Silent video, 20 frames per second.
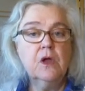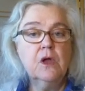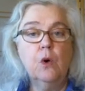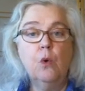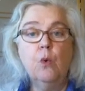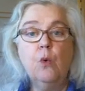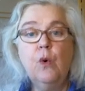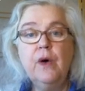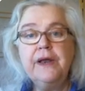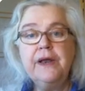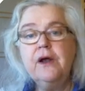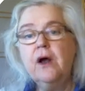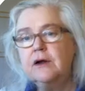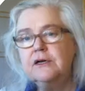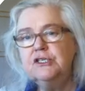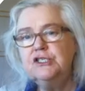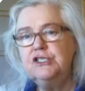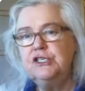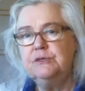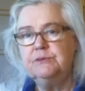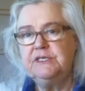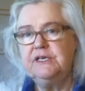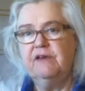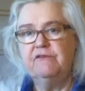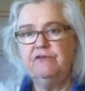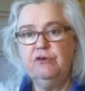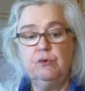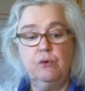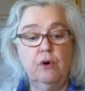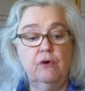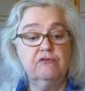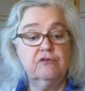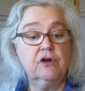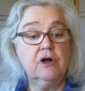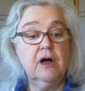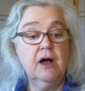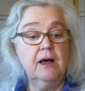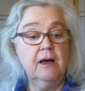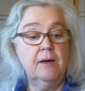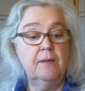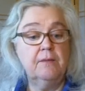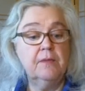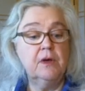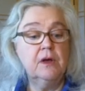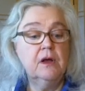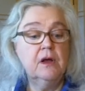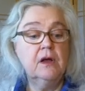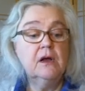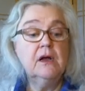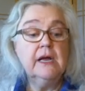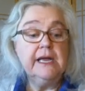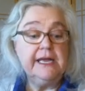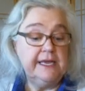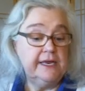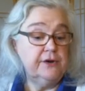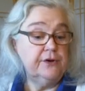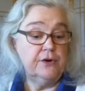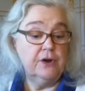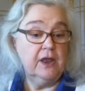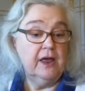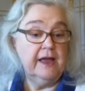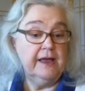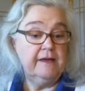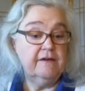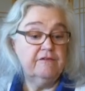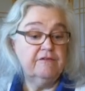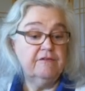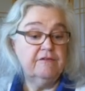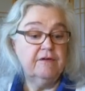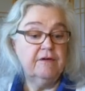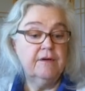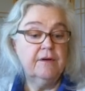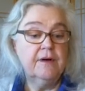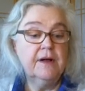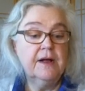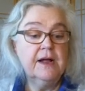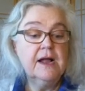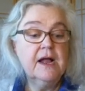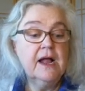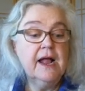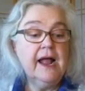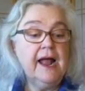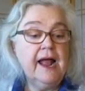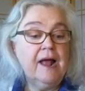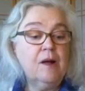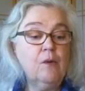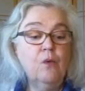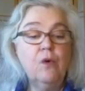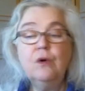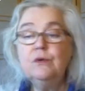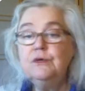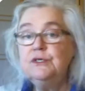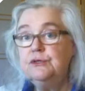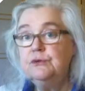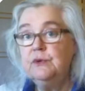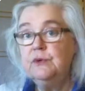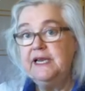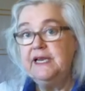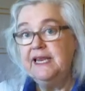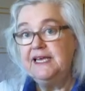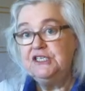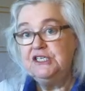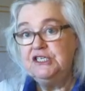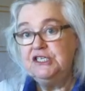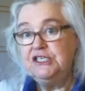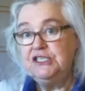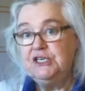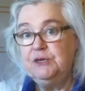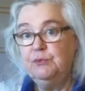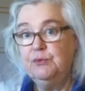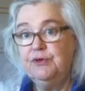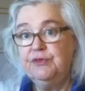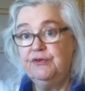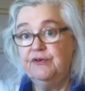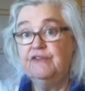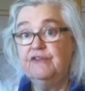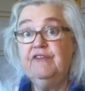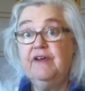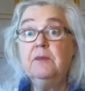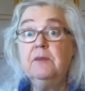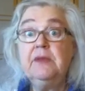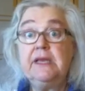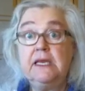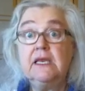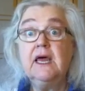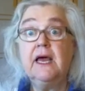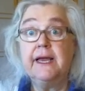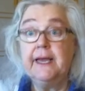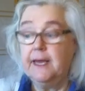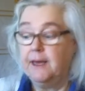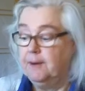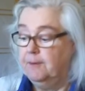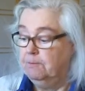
What hardships have you overcome in your life? What was your relationship with your family like?